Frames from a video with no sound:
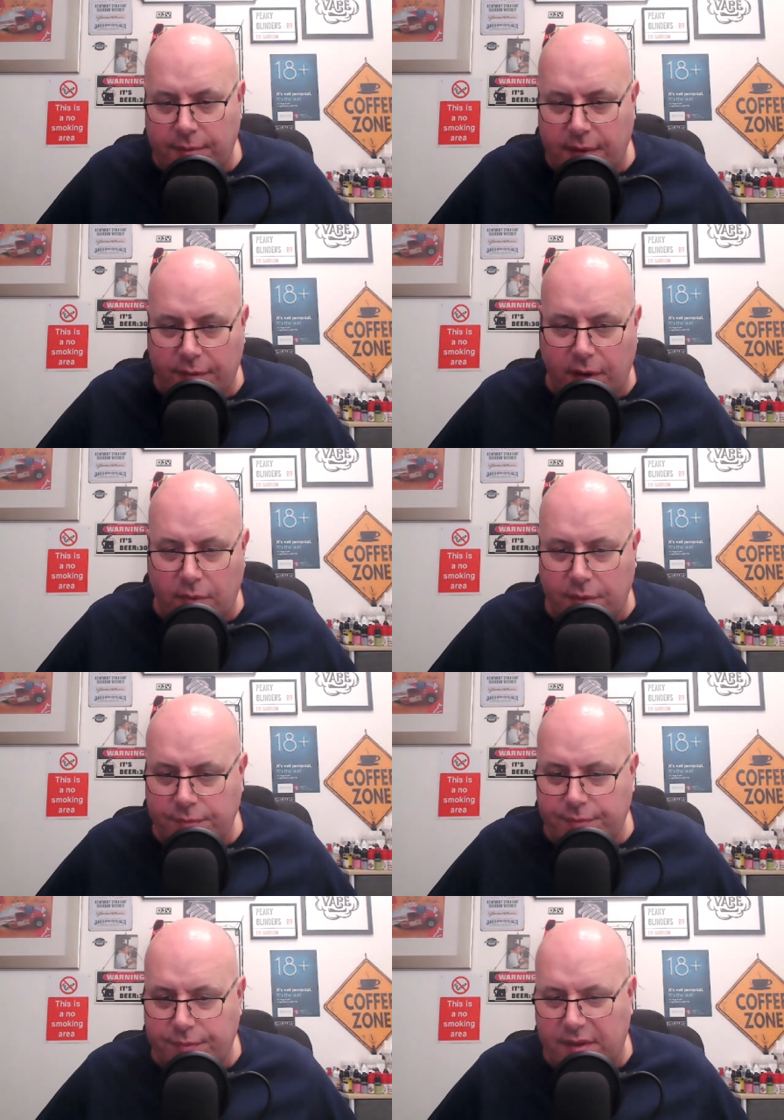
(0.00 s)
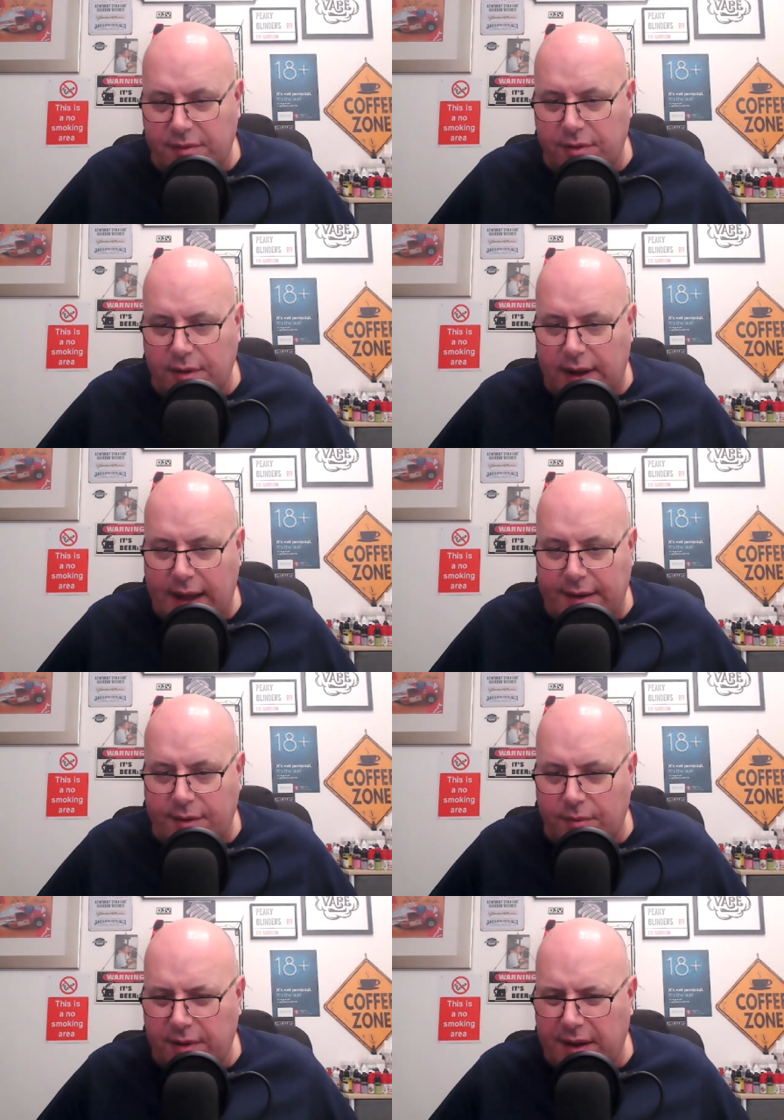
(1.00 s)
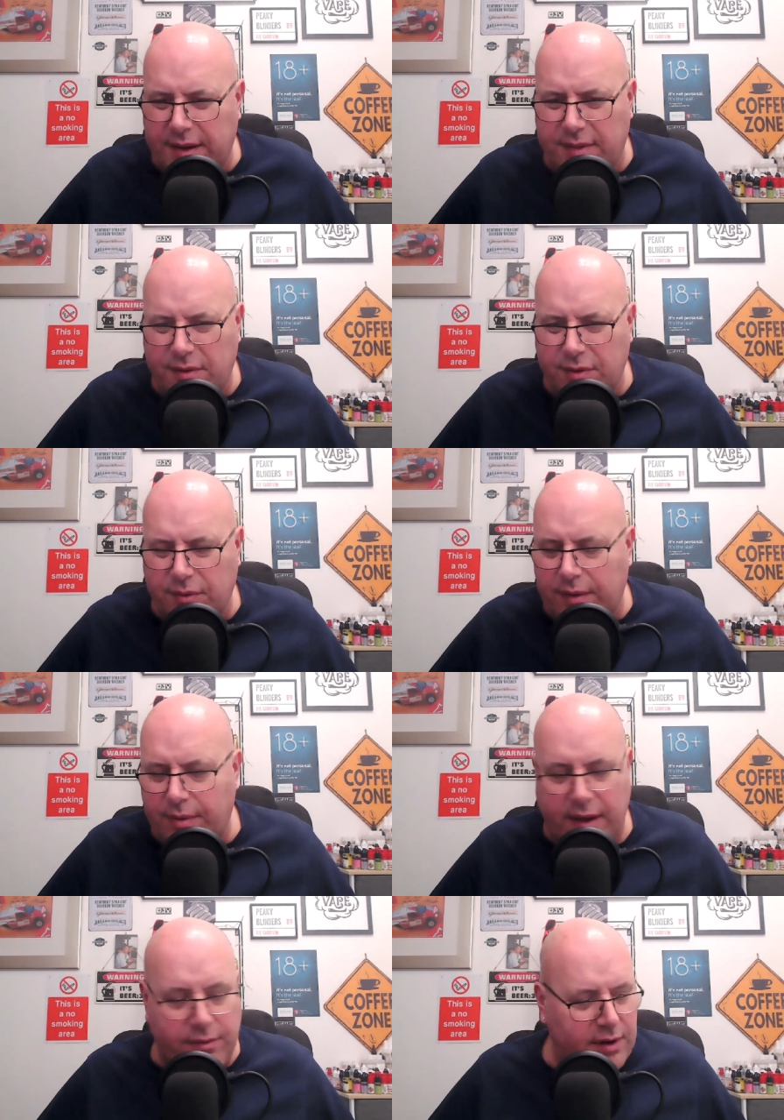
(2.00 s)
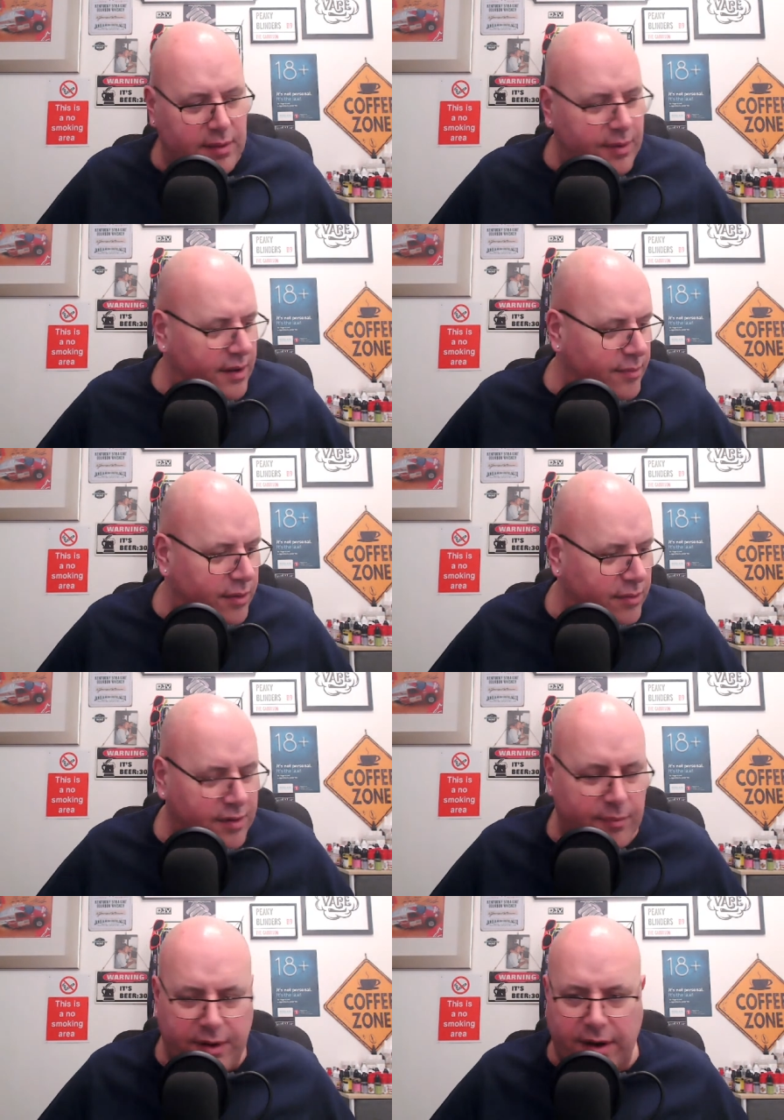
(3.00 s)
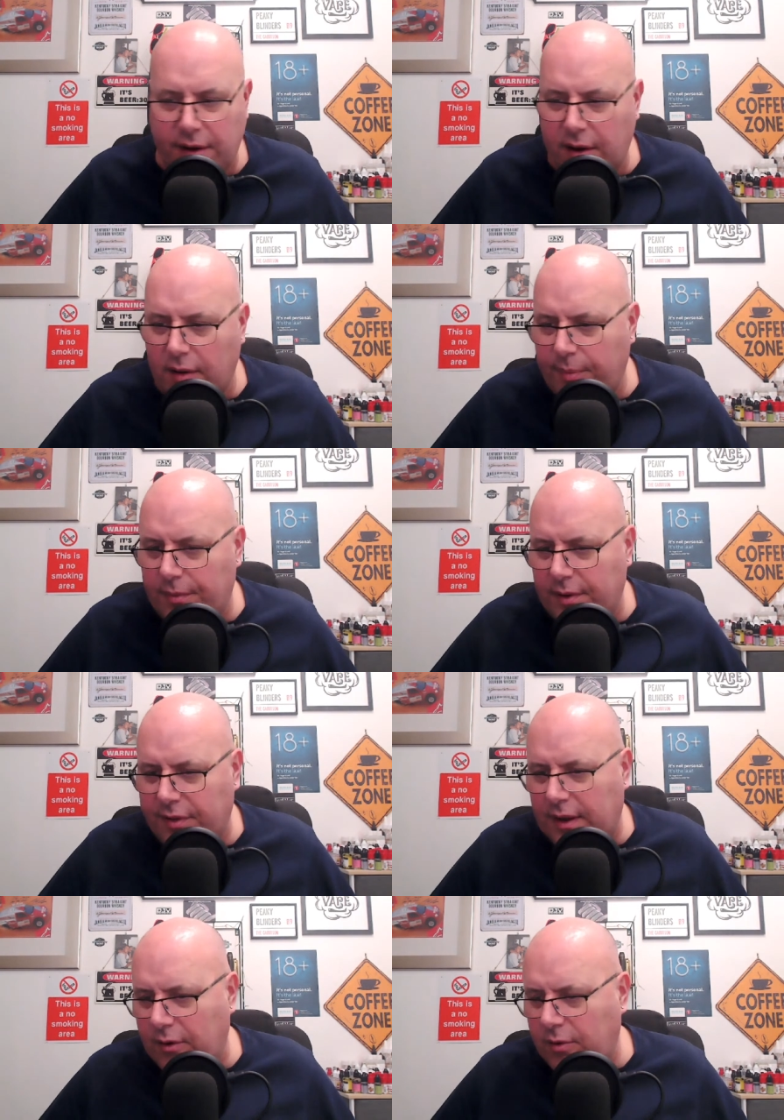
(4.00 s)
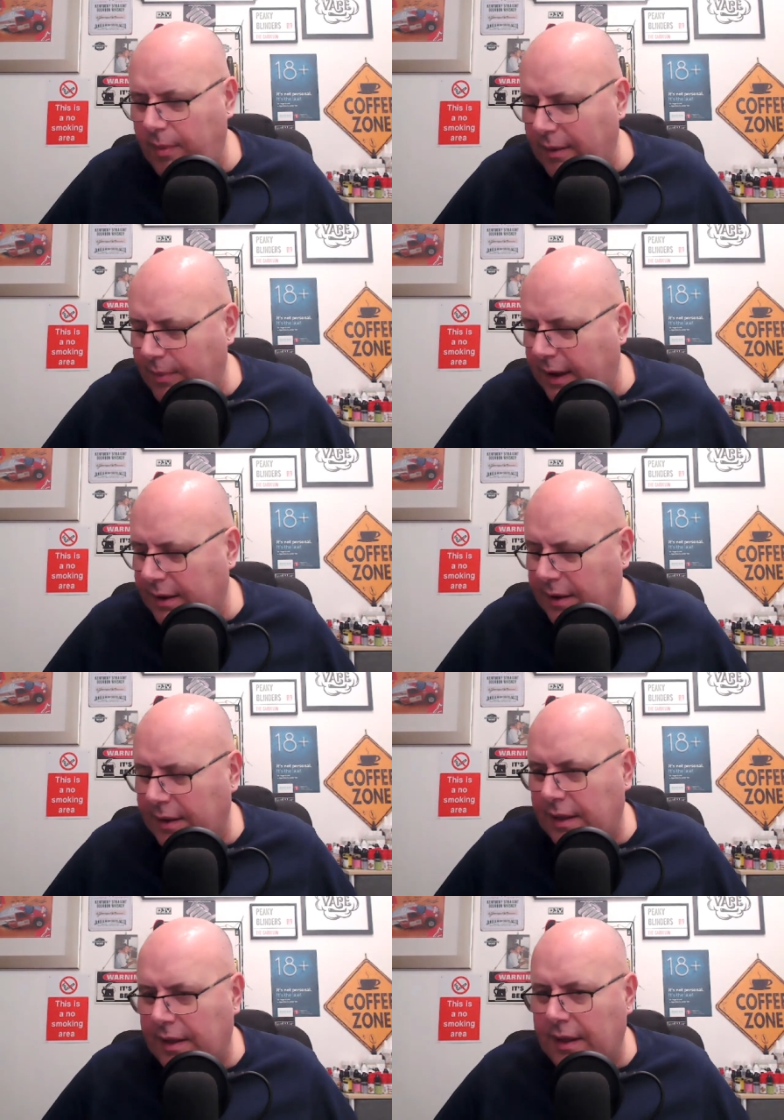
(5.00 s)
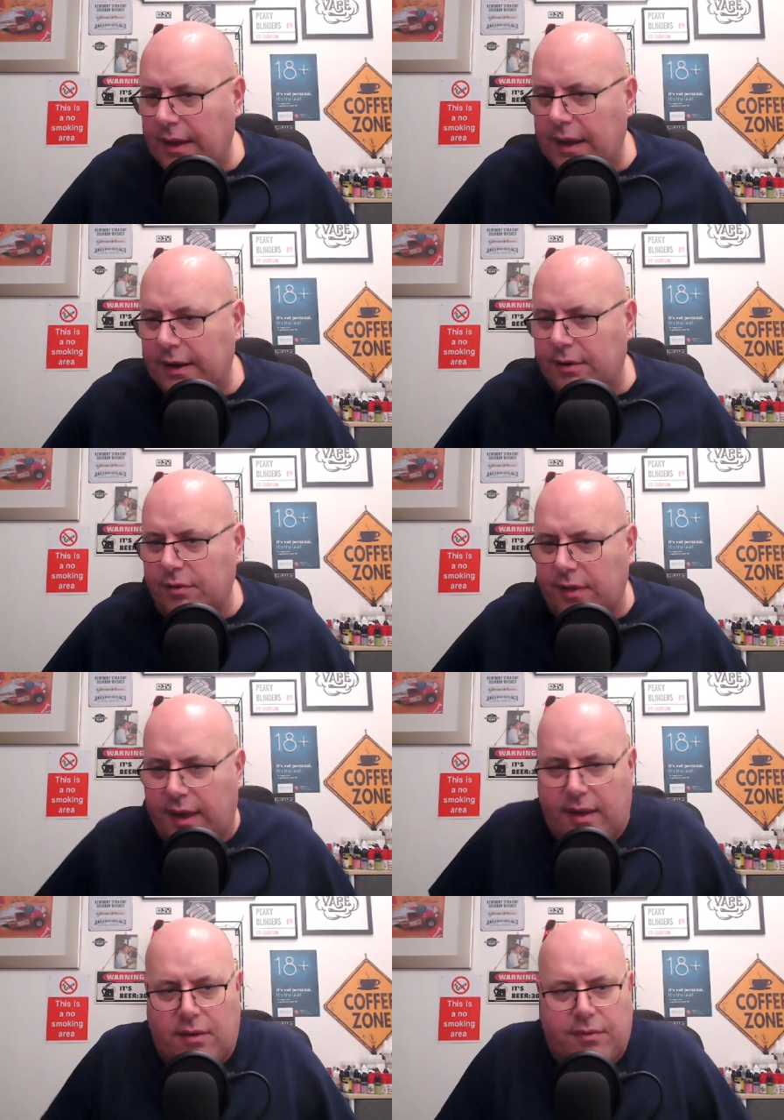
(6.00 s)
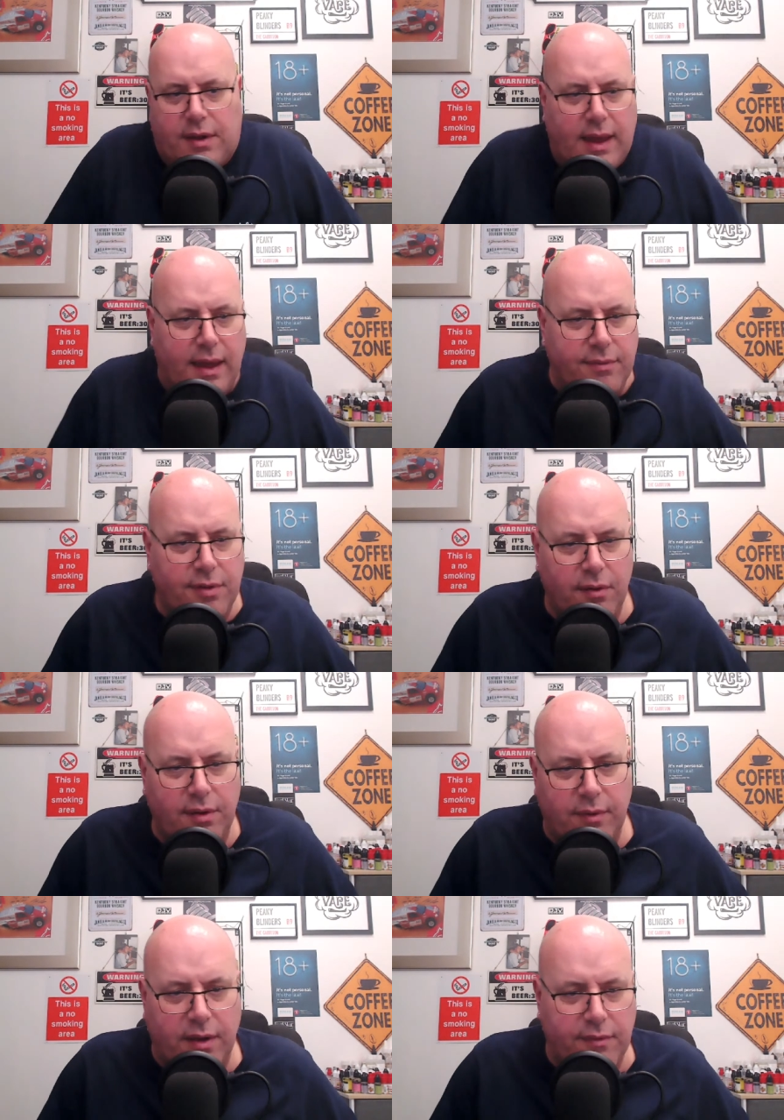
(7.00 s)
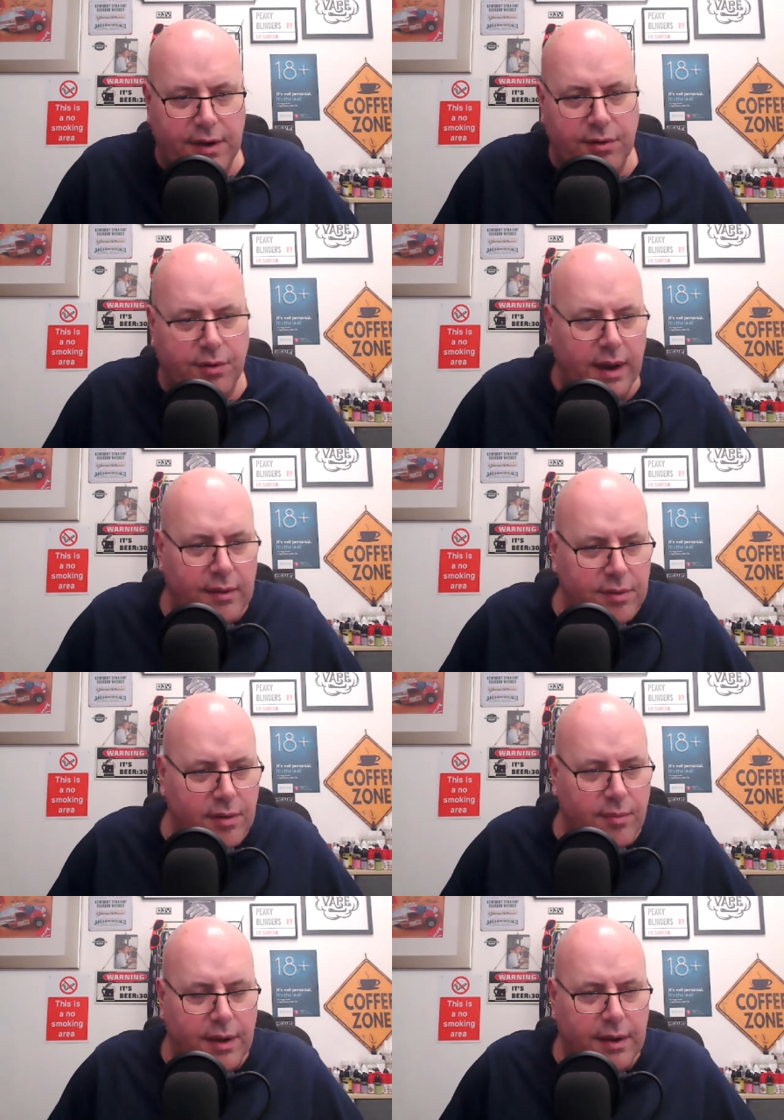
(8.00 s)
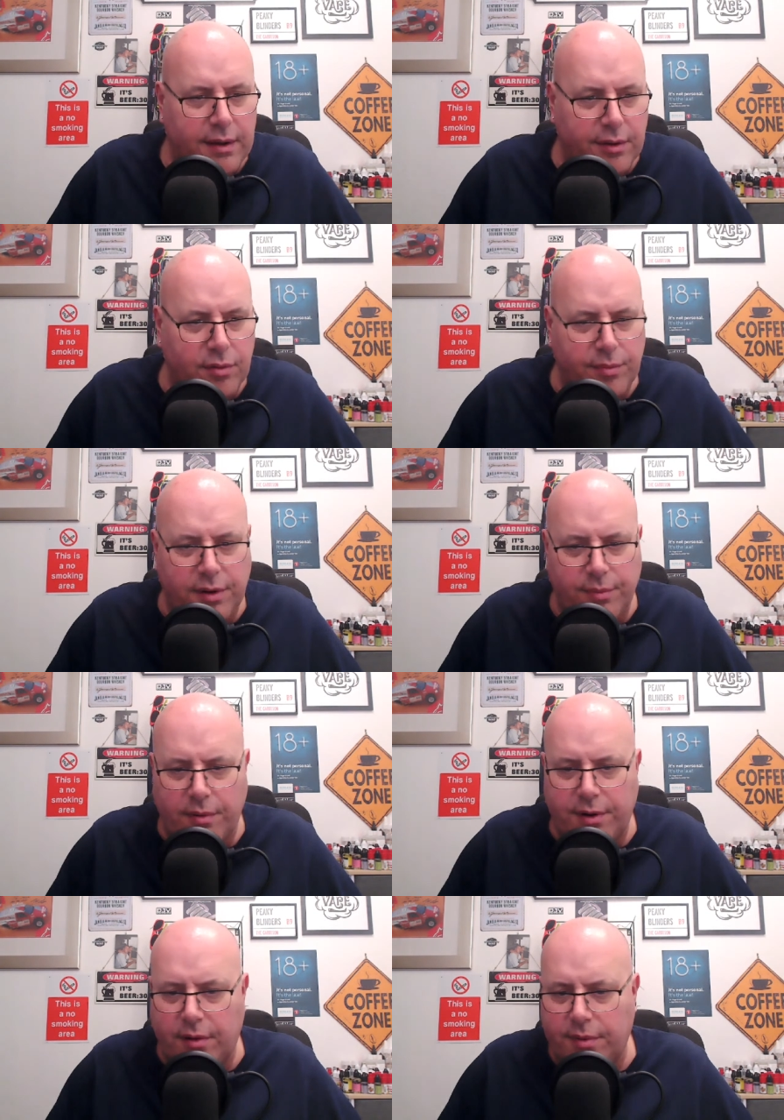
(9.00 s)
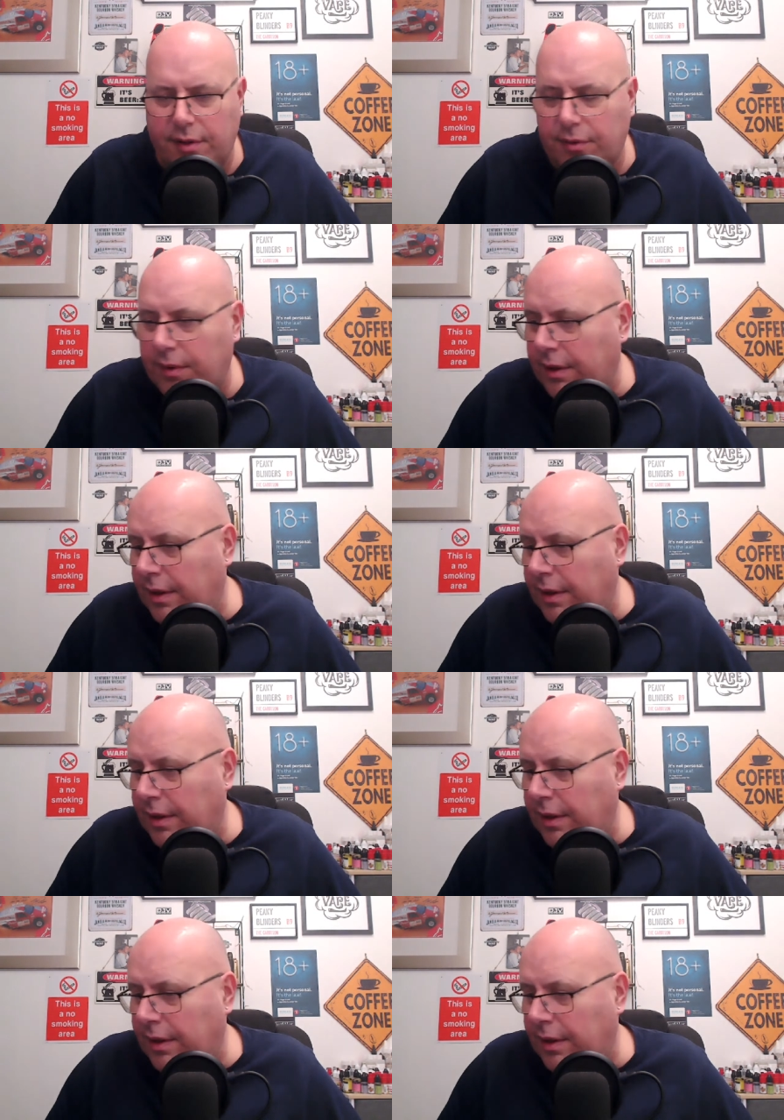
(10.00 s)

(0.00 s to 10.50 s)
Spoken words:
I've got one sort of lined up that I did the other week, but I ain't really been in the mood because I've been in a lot of lower back pain, and it does take over your life. So anyway, I've had it done now, so I might get it done, but it'll probably not be this week.